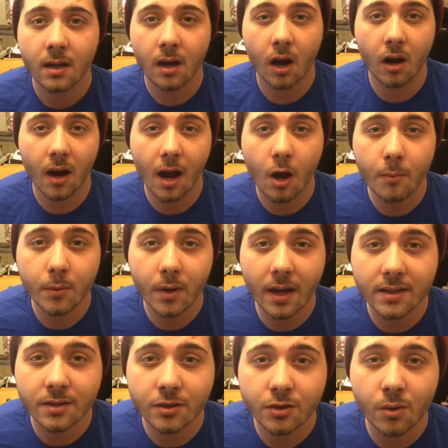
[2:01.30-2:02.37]
Alright, I hope you
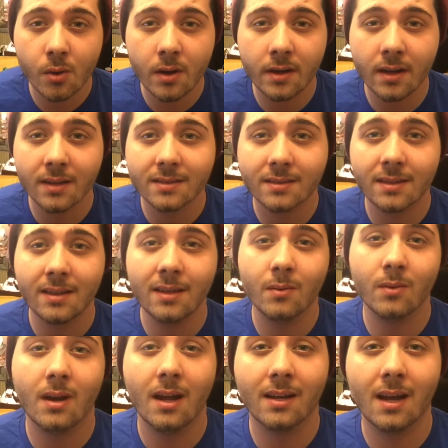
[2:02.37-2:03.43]
guys enjoyed seeing
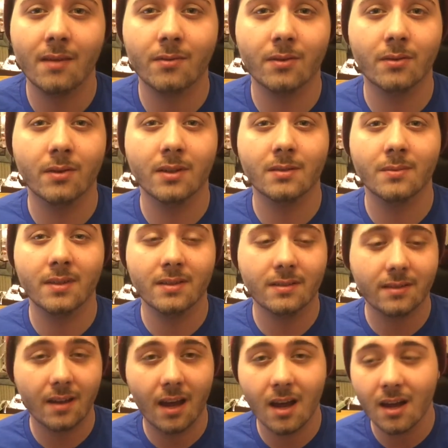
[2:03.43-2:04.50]
what I got for
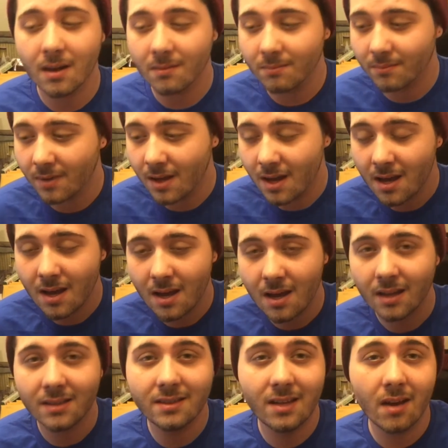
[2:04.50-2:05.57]
Christmas. Um,
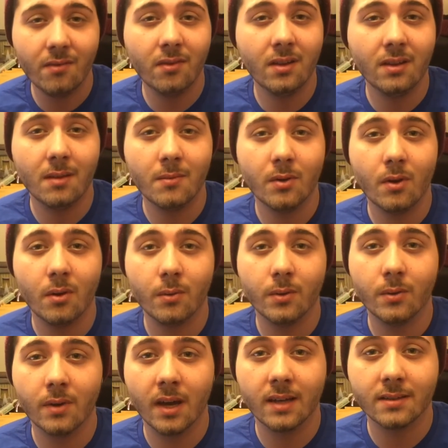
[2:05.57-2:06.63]
definitely let me know what
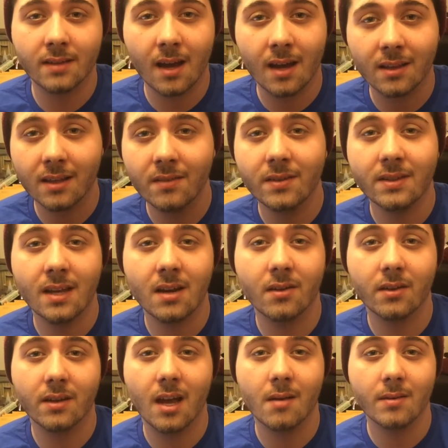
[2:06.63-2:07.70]
you guys got. Leave it down in
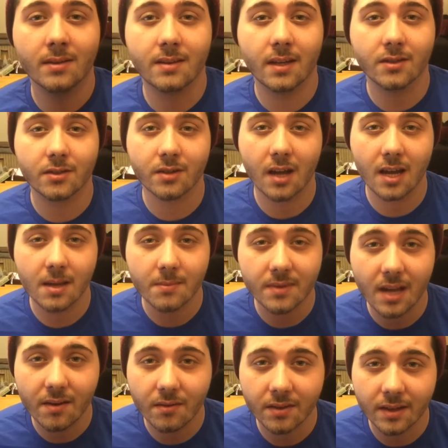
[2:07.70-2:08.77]
the comment section. I am
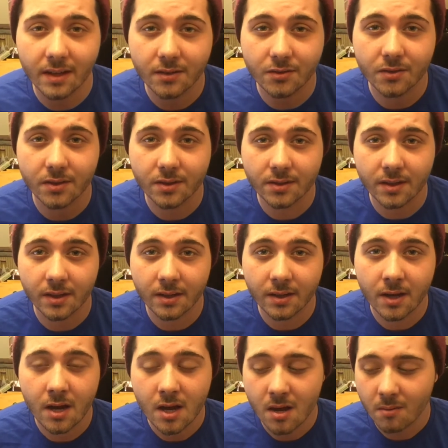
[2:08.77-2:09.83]
definitely interested.
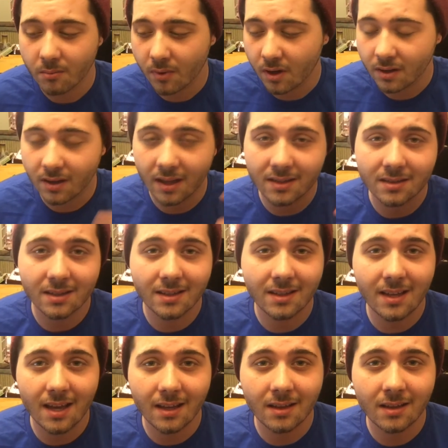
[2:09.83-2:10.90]
But let's
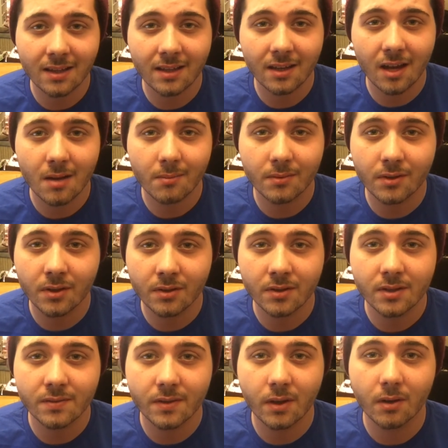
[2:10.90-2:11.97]
get cleaned up, turn
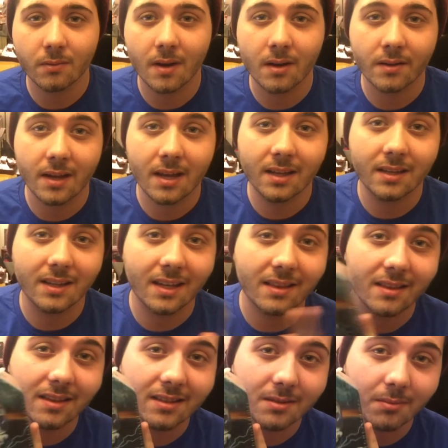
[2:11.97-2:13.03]
this video around, and get
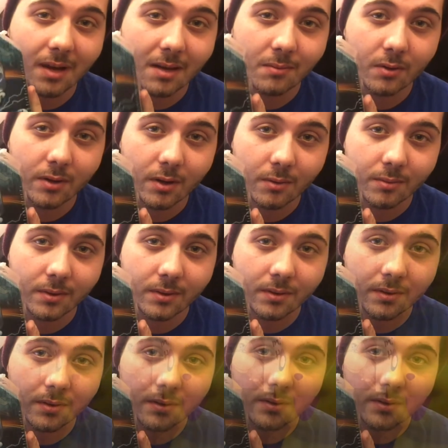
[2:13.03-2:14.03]
this bad boy open.